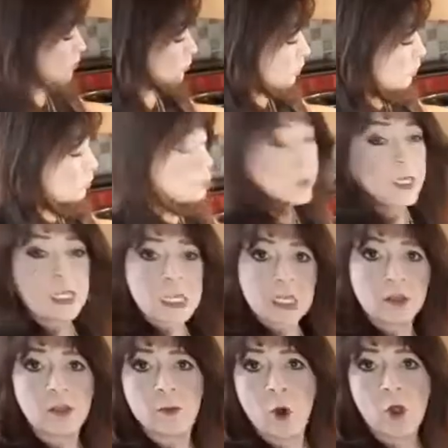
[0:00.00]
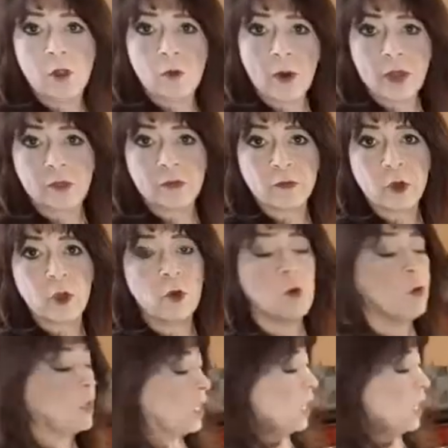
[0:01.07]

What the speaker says: We just want to heat them all the way through.